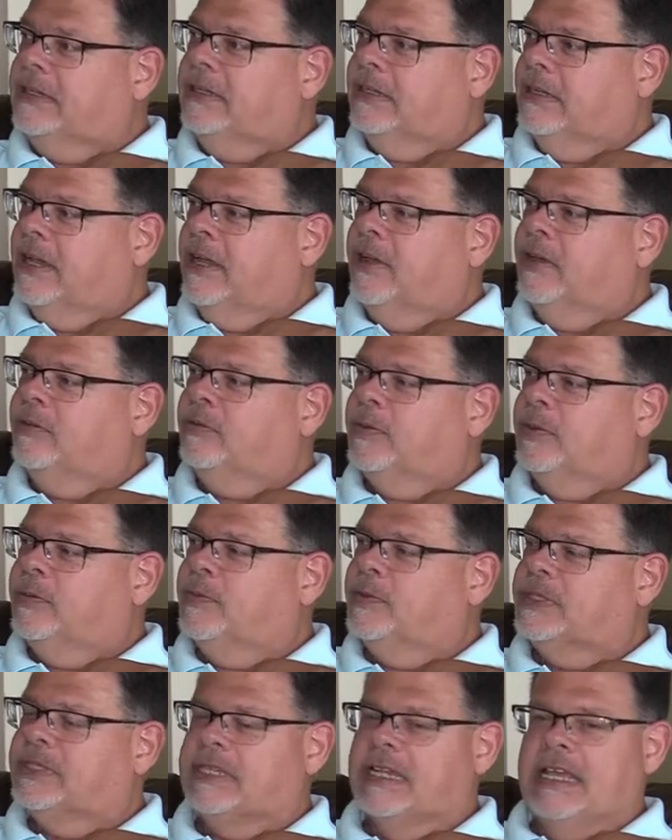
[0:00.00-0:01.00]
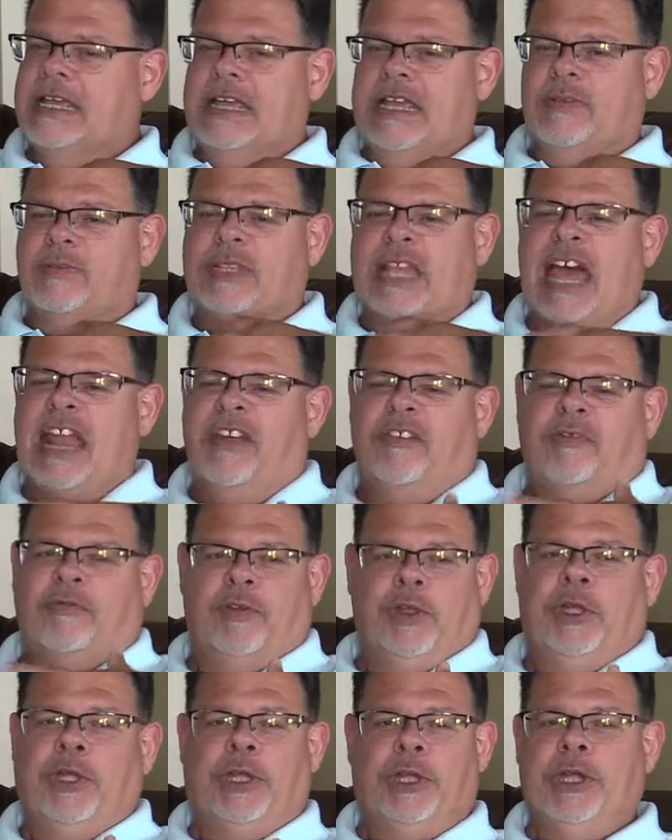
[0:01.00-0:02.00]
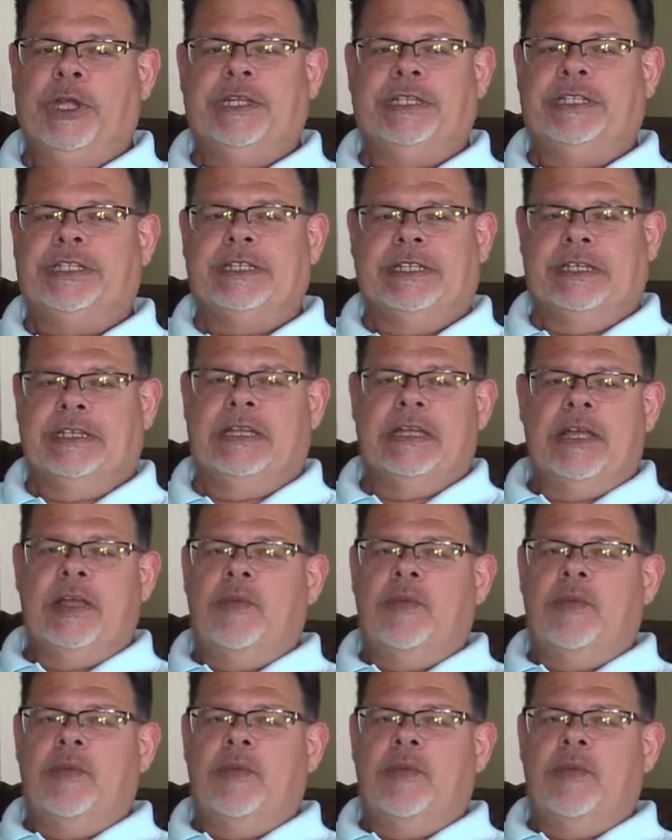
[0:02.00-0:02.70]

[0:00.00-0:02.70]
You know, it was kind of fun to